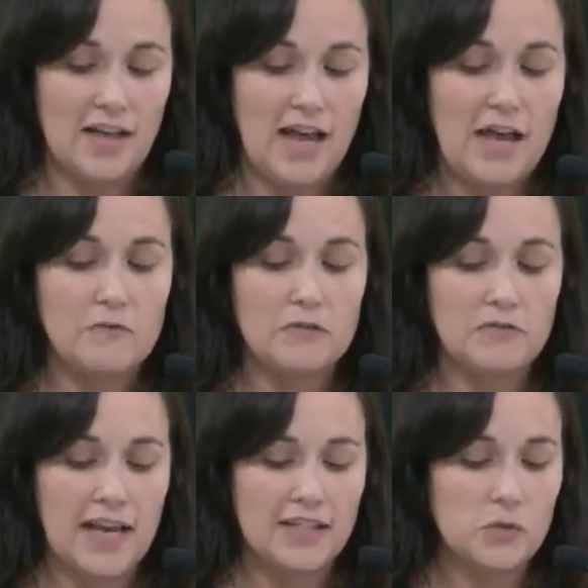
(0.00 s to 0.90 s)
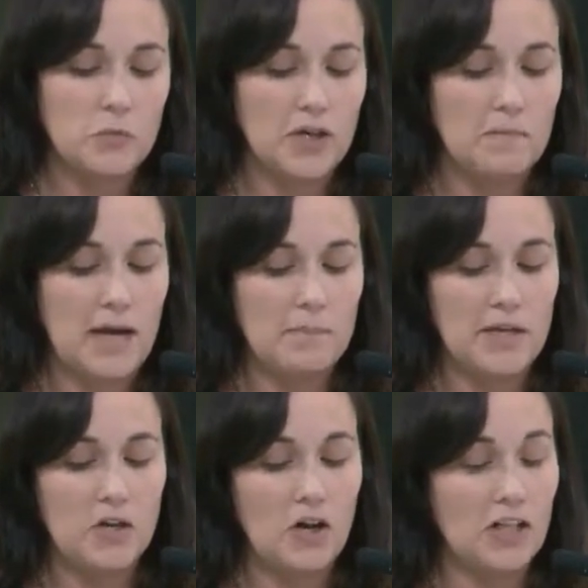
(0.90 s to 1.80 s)
and reflect on what it might be
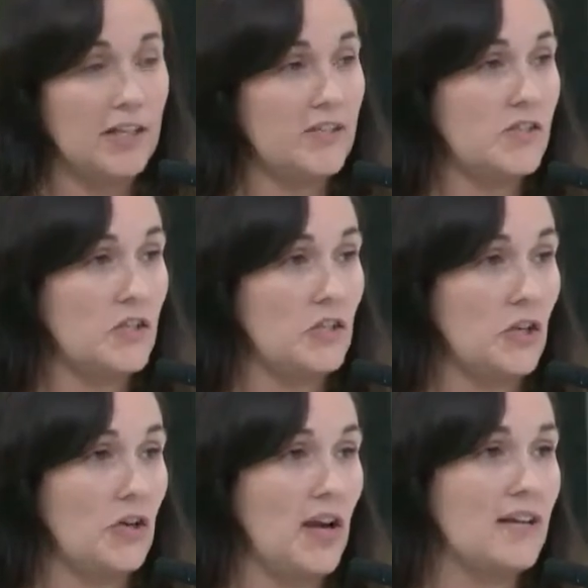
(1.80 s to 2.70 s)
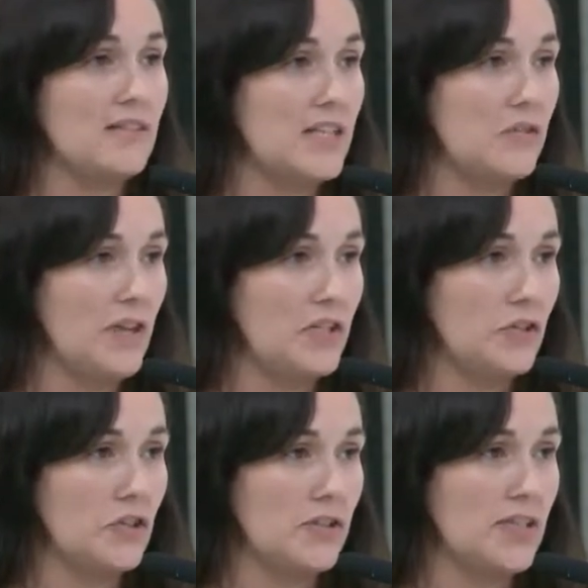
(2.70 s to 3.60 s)
calling us to do as
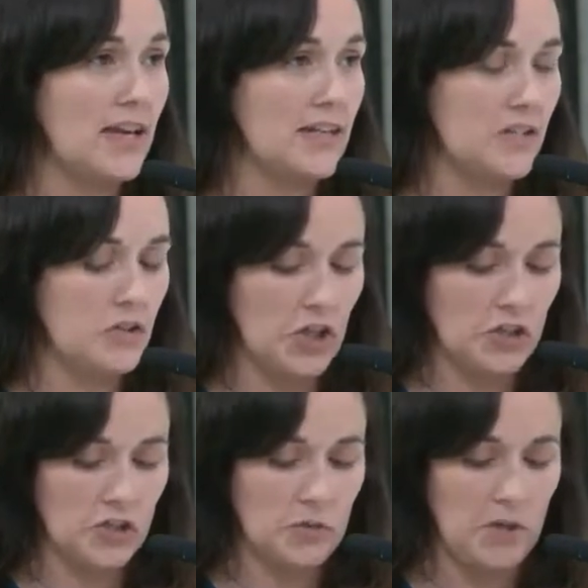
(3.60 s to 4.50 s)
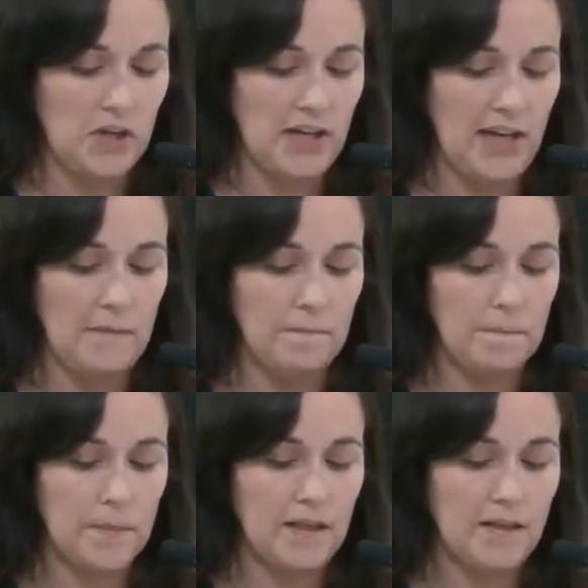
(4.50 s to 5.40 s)
individuals and as a church community.
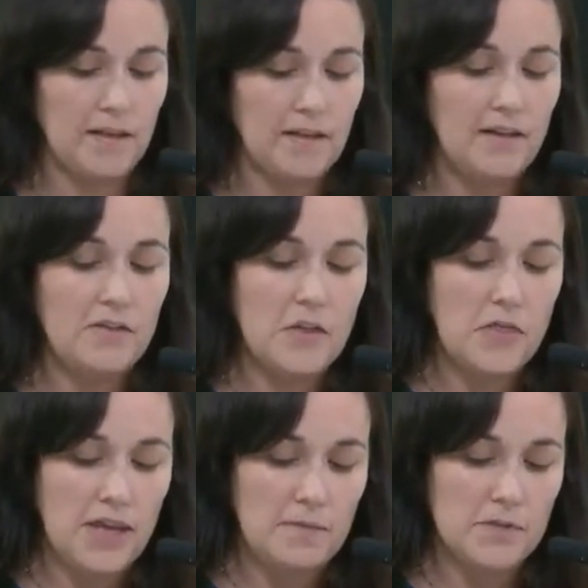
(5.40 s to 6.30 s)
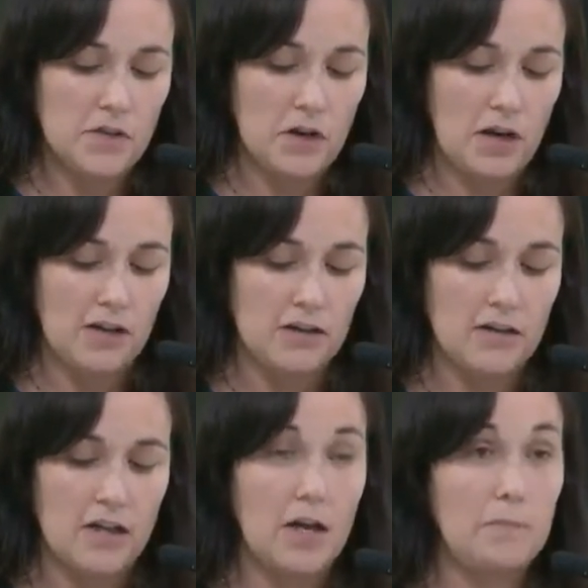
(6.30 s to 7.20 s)
The themes are
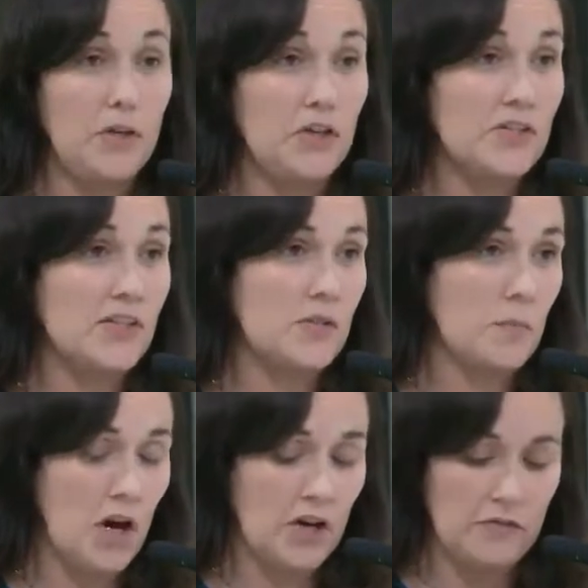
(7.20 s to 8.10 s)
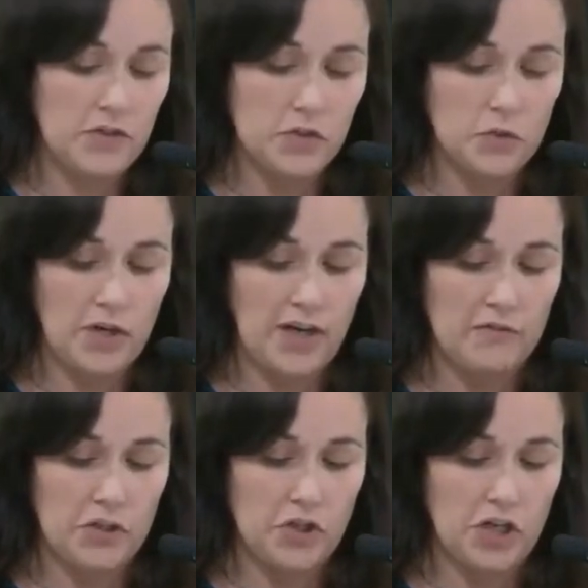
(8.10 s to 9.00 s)
abuse as part of the story
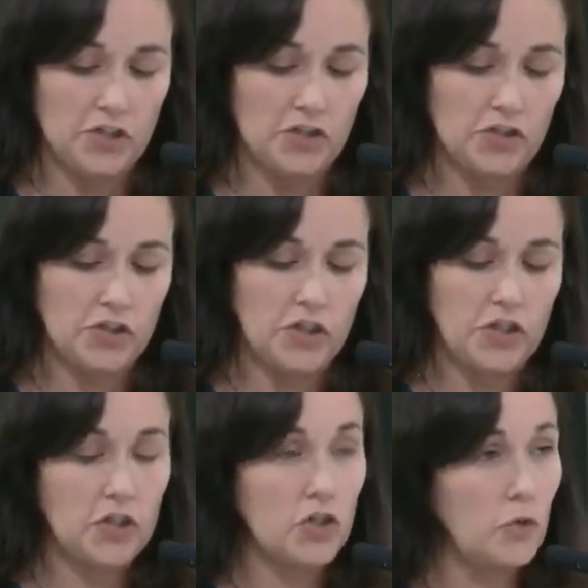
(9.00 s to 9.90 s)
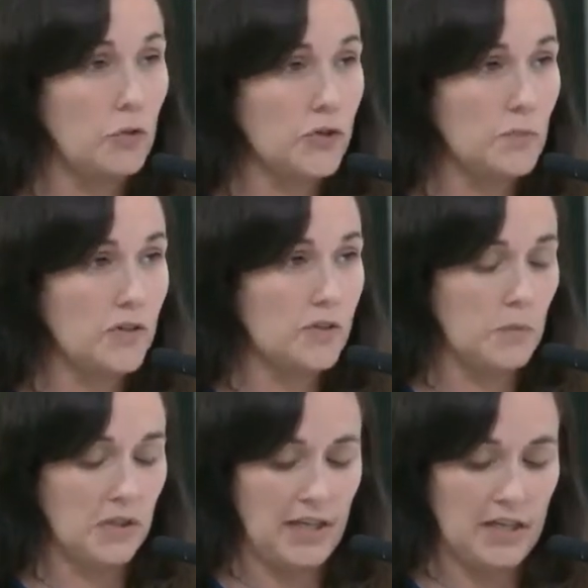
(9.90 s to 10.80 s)
of the church,
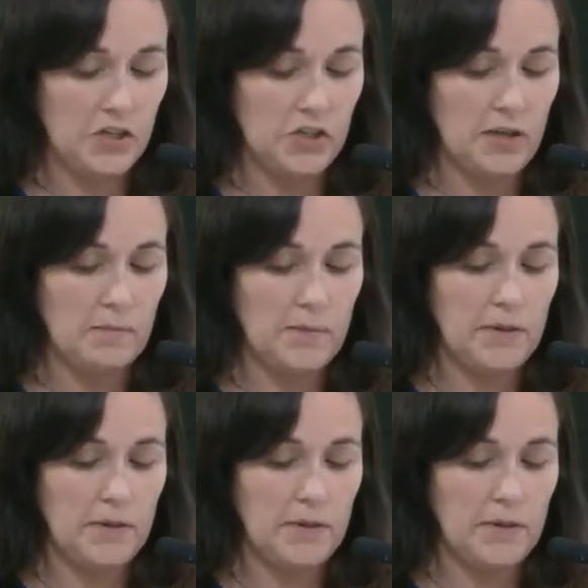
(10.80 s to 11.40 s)
co-responsible leadership,